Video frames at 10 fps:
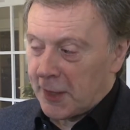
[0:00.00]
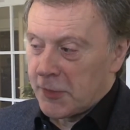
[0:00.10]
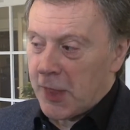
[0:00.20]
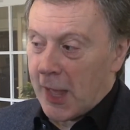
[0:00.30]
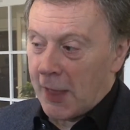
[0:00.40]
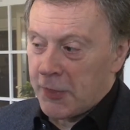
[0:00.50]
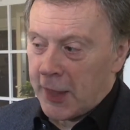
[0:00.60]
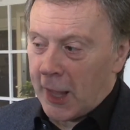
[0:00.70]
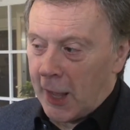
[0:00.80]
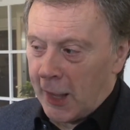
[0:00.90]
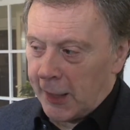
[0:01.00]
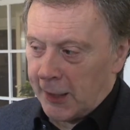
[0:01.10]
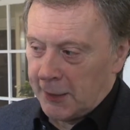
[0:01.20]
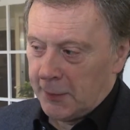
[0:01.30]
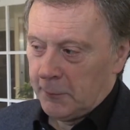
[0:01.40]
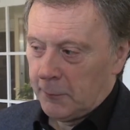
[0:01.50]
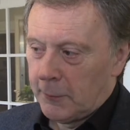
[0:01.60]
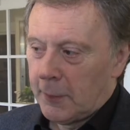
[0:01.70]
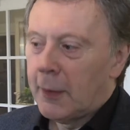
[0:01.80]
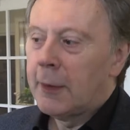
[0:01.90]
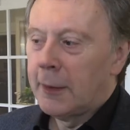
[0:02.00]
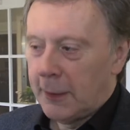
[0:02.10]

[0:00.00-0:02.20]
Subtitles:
and the Eye. And the Eye.